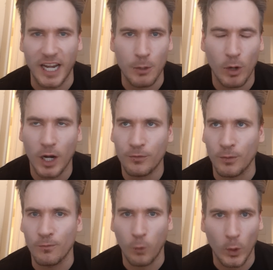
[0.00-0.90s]
anywhere
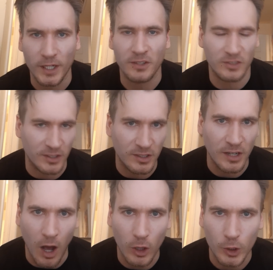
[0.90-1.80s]
from 40 to
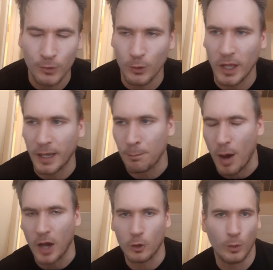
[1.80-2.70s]
$60 for like a bottle,